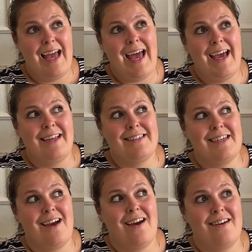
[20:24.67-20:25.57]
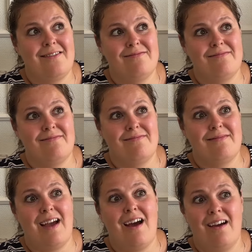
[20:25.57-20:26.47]
And uh,
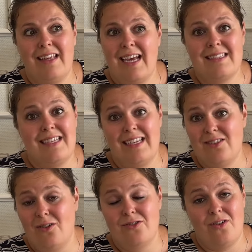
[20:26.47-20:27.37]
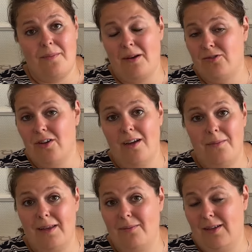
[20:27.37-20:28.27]
I guess it is also about
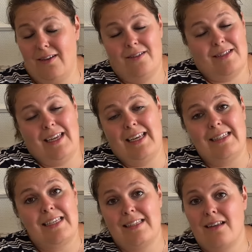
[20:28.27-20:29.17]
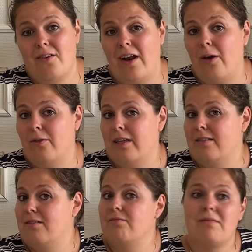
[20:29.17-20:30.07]
timing because it is a designer
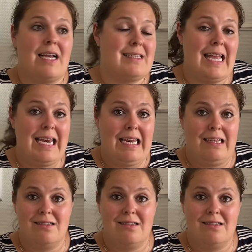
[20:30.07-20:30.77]
outlet as any.